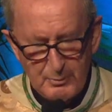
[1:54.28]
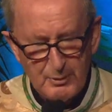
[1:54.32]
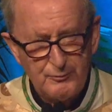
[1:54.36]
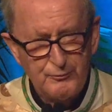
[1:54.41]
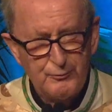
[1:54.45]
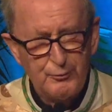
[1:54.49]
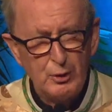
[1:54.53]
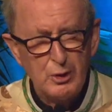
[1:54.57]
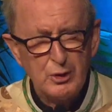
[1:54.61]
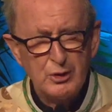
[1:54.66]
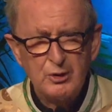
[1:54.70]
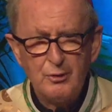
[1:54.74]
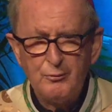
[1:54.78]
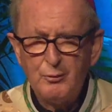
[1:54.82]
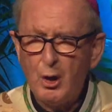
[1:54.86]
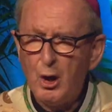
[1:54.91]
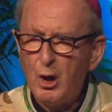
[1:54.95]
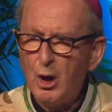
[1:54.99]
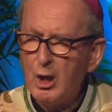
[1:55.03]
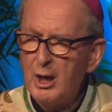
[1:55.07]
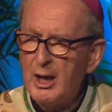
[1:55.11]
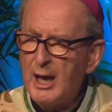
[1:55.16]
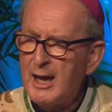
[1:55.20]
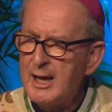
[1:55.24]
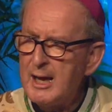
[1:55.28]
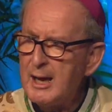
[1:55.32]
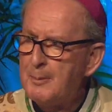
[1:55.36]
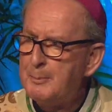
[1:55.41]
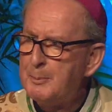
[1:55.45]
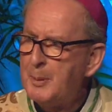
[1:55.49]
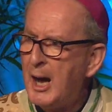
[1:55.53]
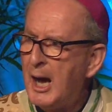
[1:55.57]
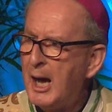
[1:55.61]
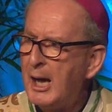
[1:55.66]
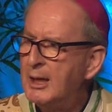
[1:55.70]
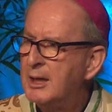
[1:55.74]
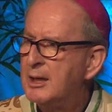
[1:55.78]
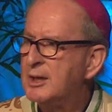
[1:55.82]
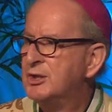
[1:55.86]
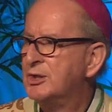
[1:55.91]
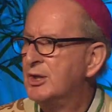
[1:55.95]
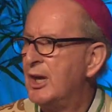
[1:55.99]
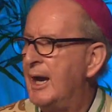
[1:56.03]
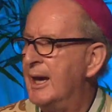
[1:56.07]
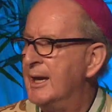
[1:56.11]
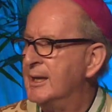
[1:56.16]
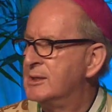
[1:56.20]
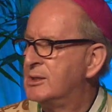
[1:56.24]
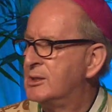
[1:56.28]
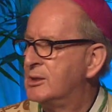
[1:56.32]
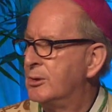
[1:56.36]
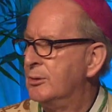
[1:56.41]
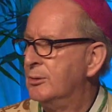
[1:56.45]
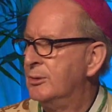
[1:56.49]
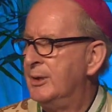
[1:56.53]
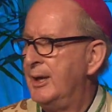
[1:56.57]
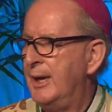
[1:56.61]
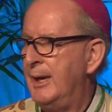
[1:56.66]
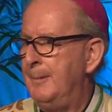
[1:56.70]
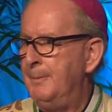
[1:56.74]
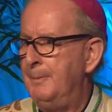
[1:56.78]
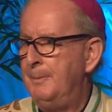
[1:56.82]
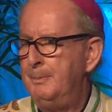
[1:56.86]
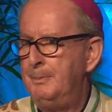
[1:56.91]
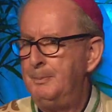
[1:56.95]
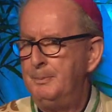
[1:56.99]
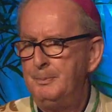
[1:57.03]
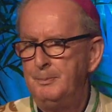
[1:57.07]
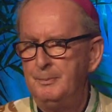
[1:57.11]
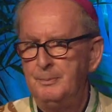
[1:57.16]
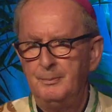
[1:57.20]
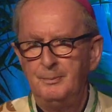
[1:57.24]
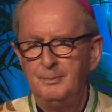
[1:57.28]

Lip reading: But first of all, I apologized to them.